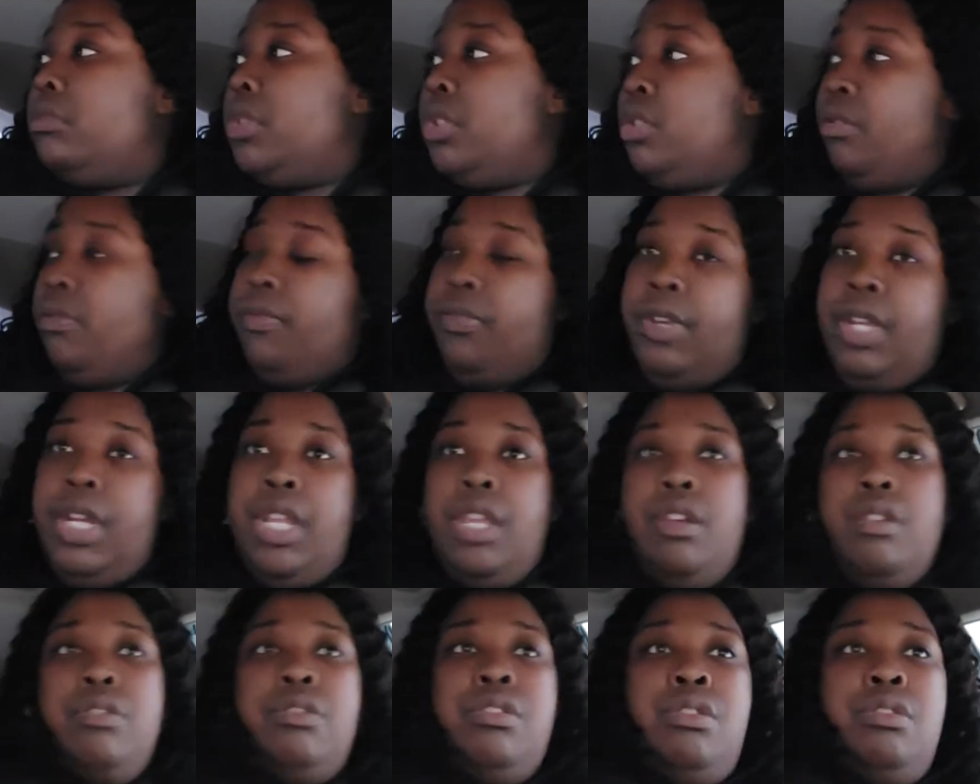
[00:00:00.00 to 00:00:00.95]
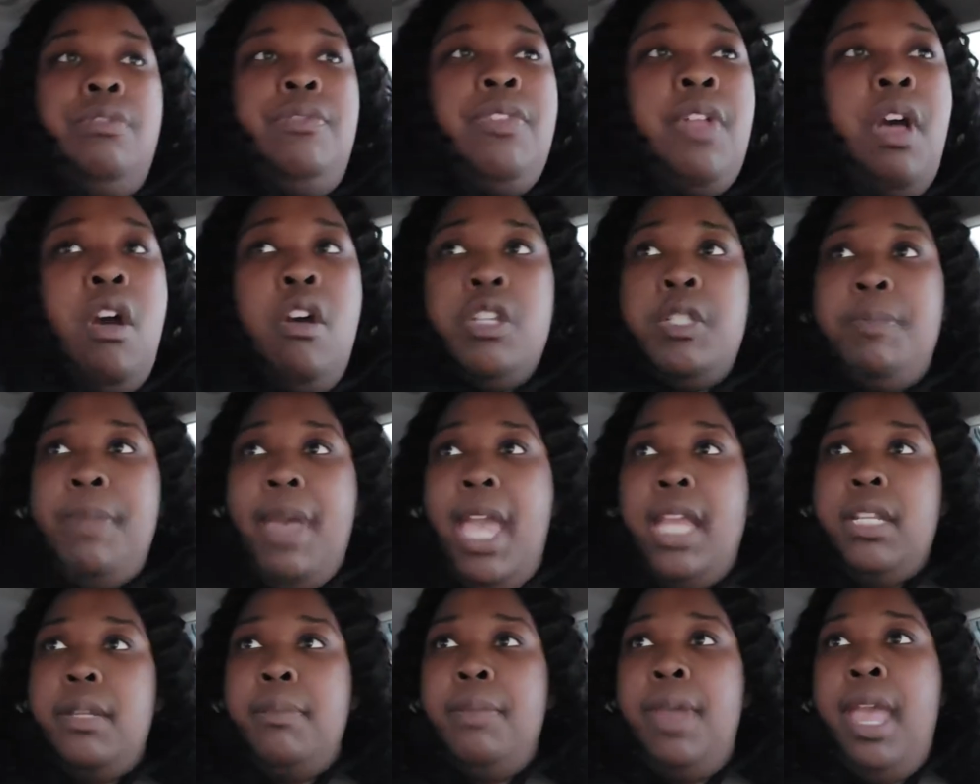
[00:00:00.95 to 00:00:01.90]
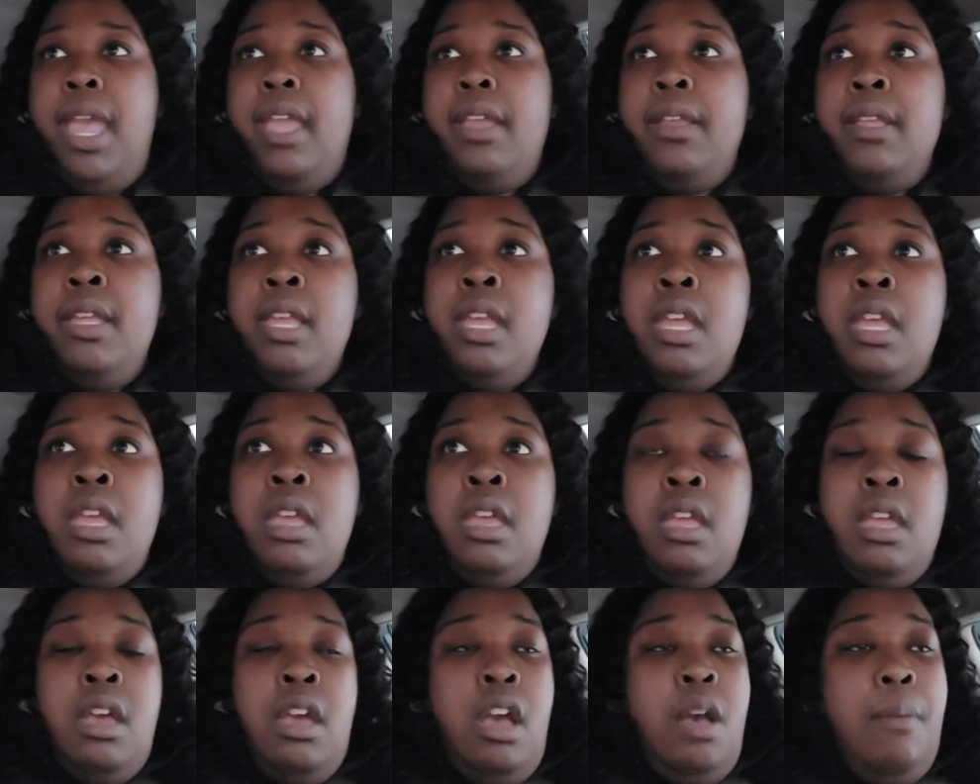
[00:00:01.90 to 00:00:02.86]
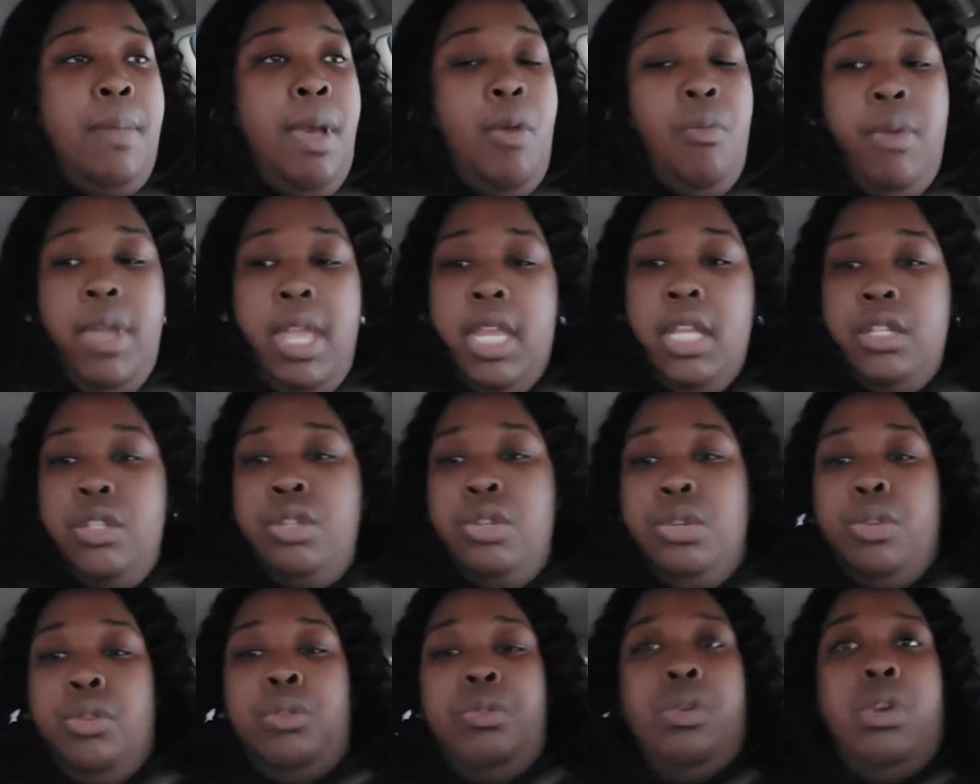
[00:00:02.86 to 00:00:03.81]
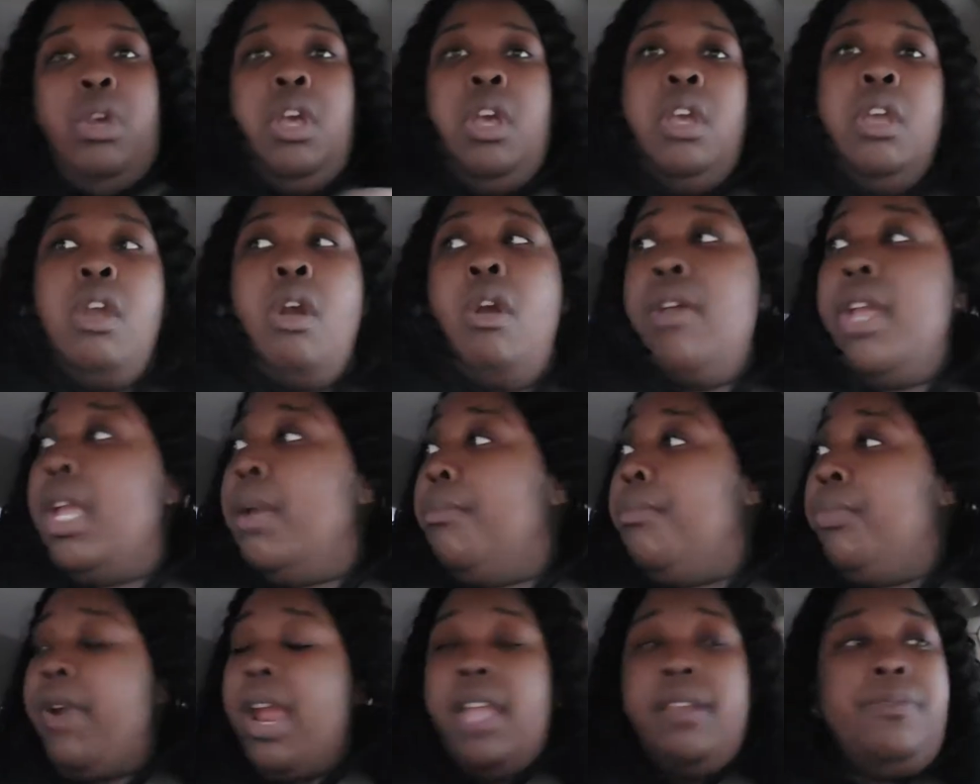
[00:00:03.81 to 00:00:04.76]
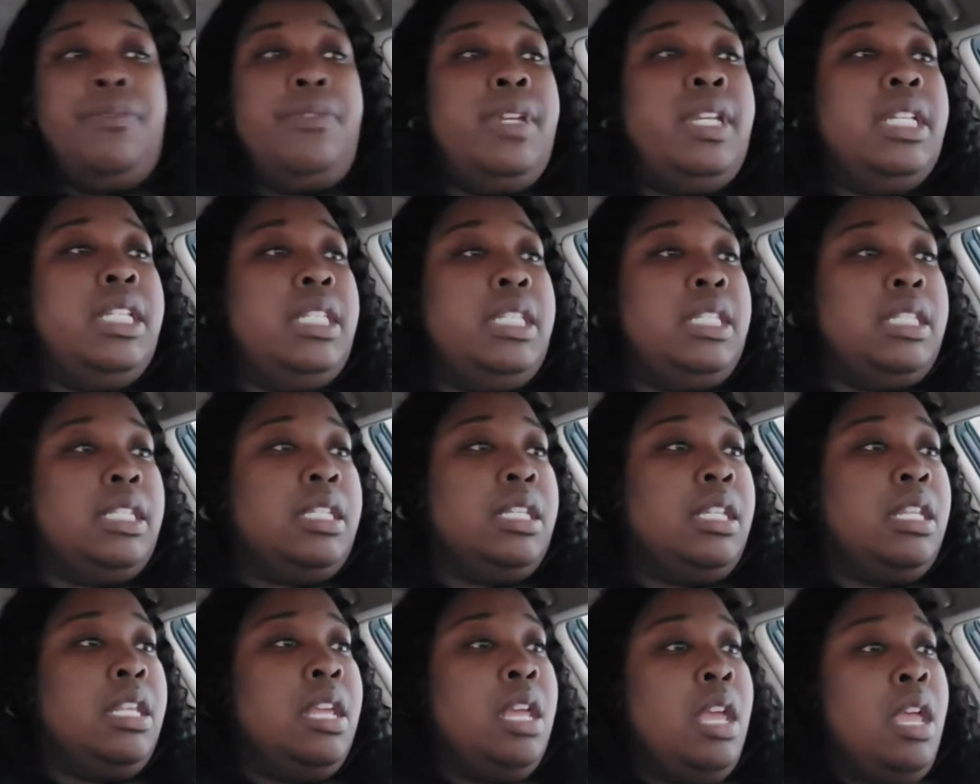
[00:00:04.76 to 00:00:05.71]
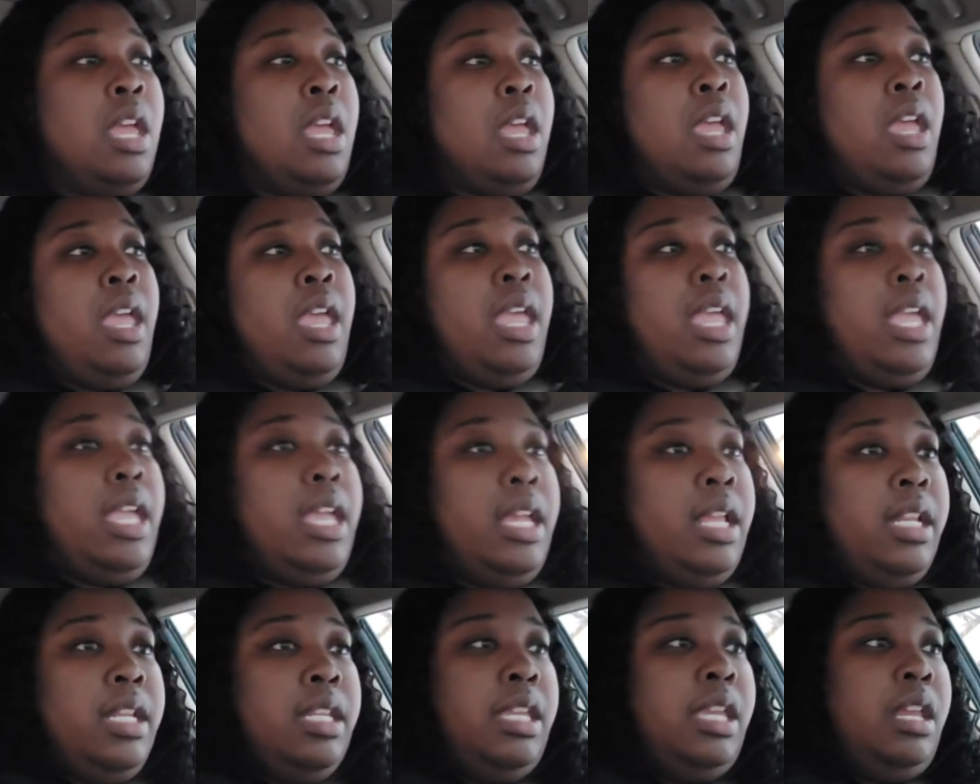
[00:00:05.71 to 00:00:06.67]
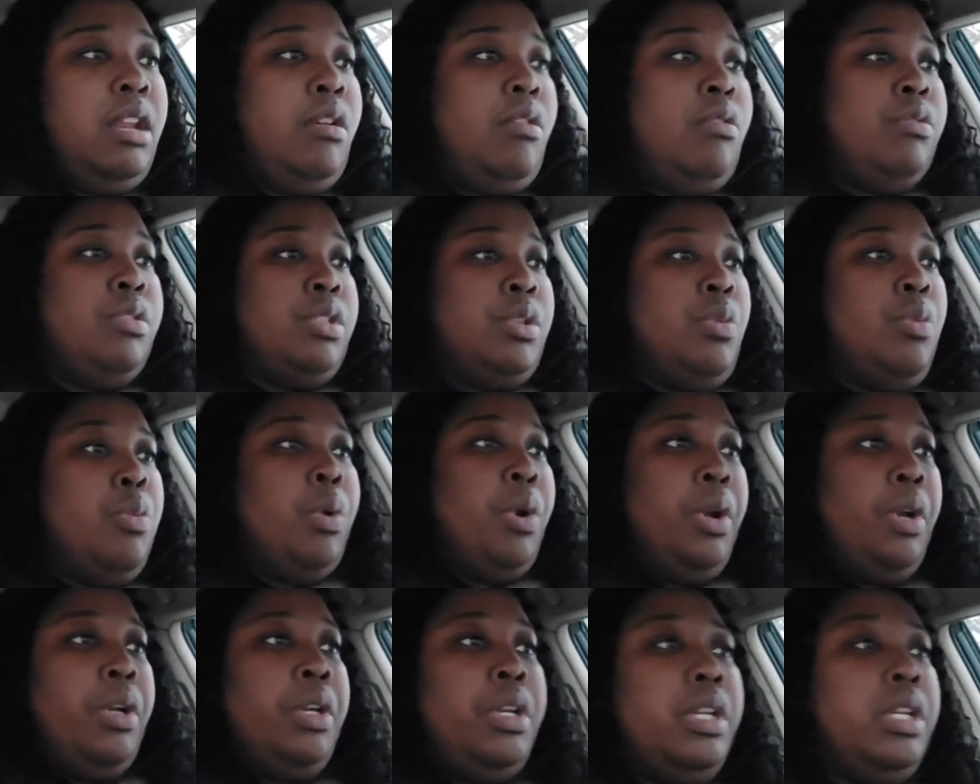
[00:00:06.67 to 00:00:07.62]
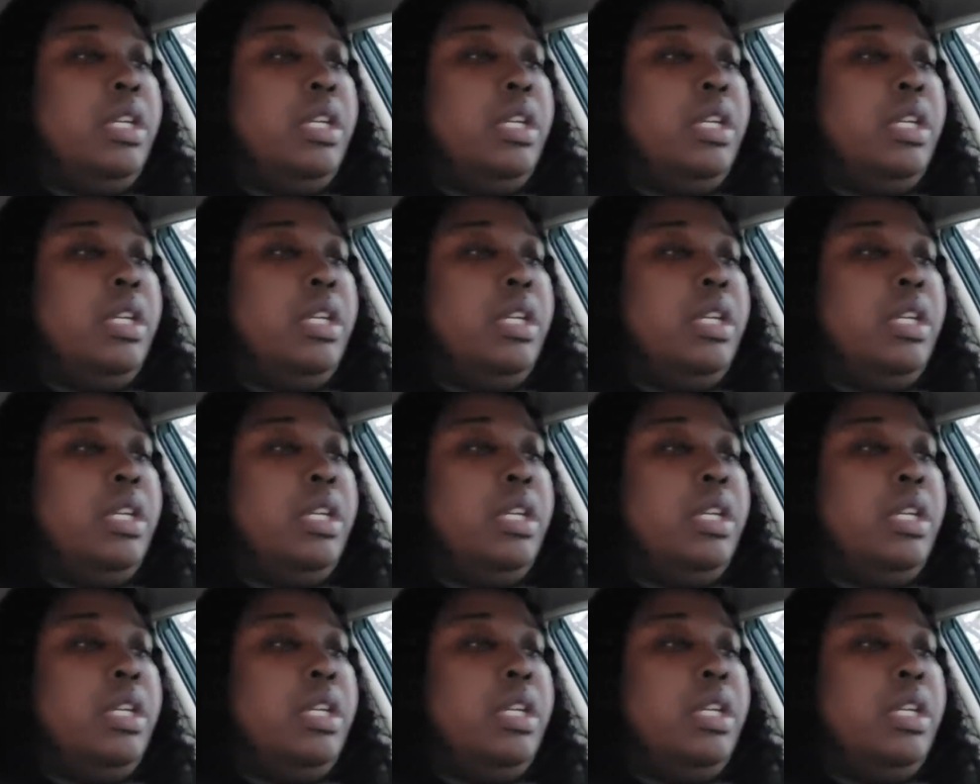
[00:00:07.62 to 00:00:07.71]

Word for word: two videos two vlogs back to back on my way to go get breakfast and get on to work